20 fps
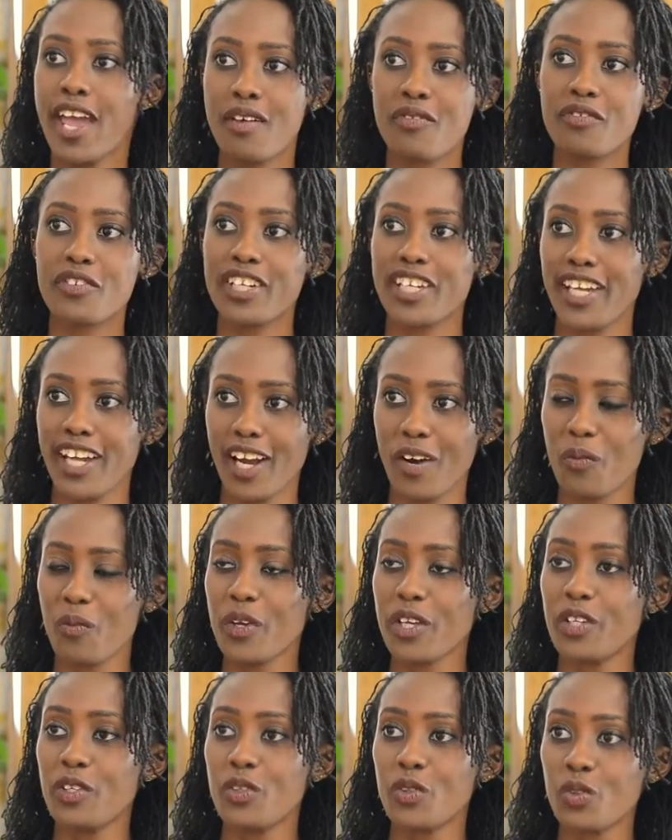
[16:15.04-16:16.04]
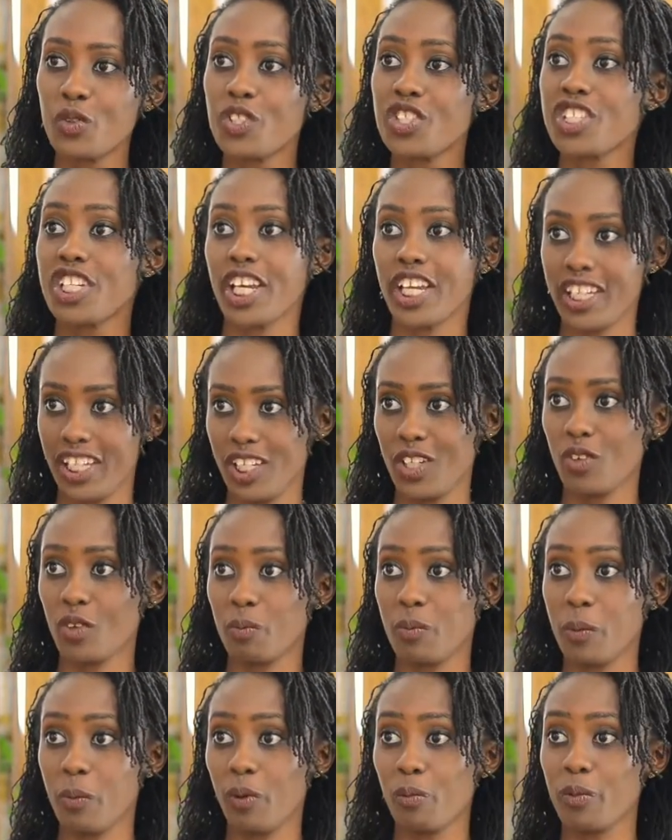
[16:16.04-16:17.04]
every year we do check in on
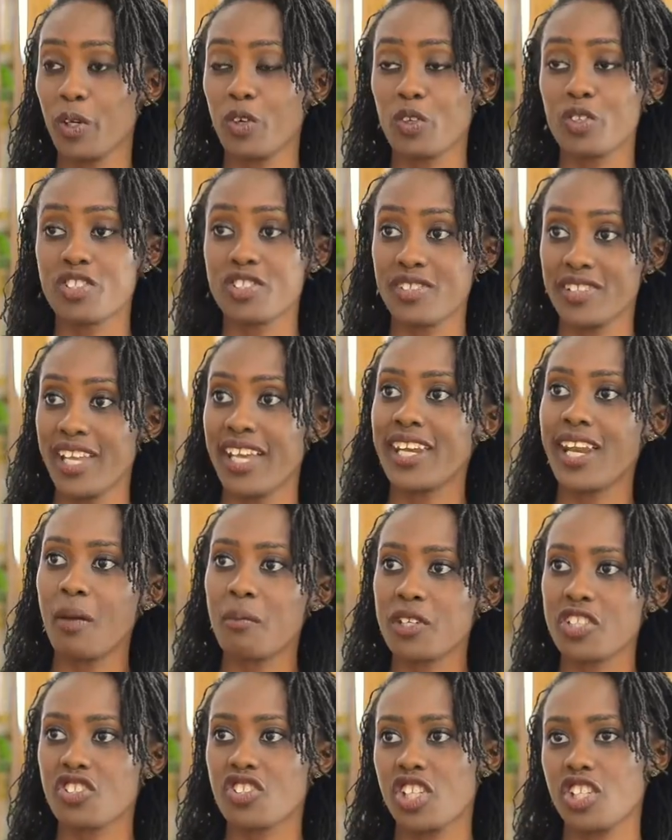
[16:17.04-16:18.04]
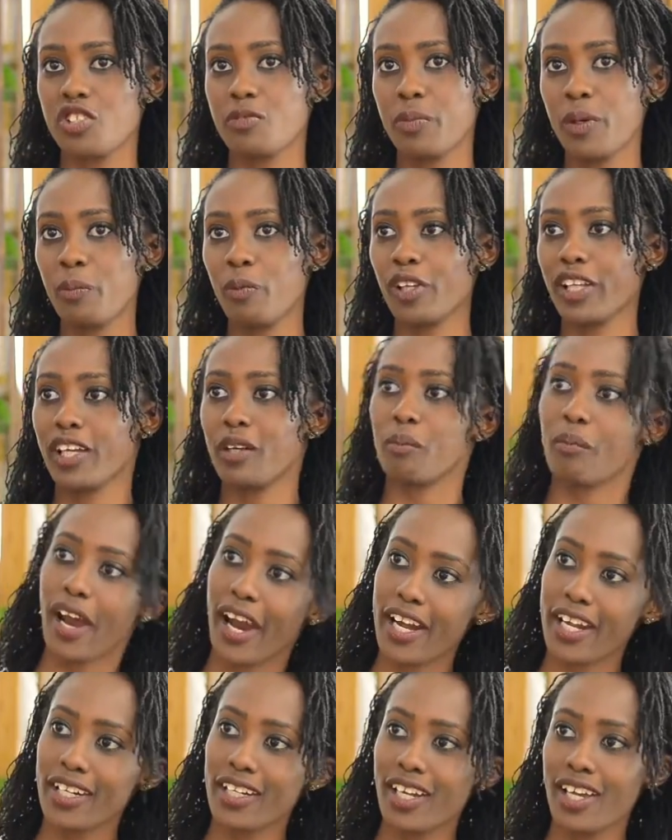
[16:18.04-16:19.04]
people because dynamics change. People get
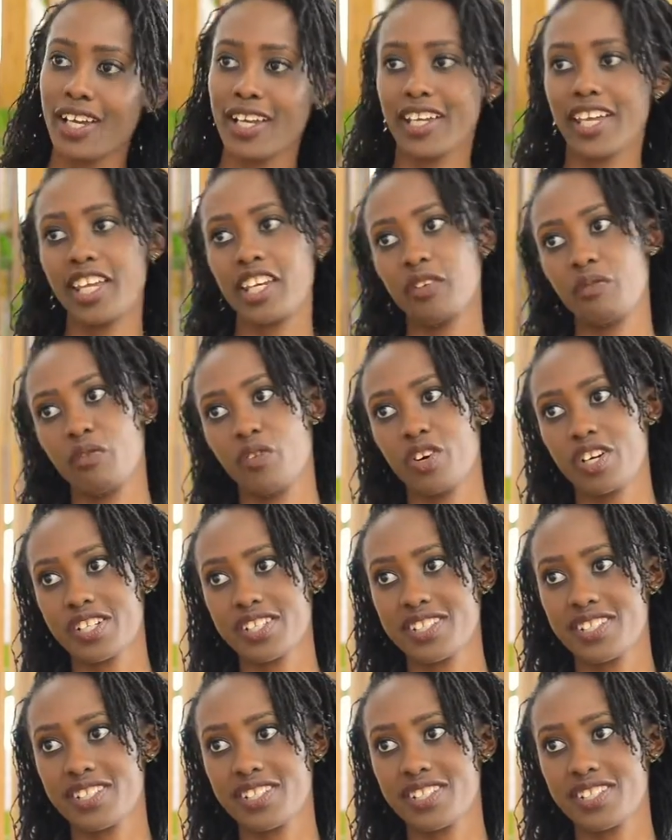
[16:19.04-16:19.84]
married, get divorced.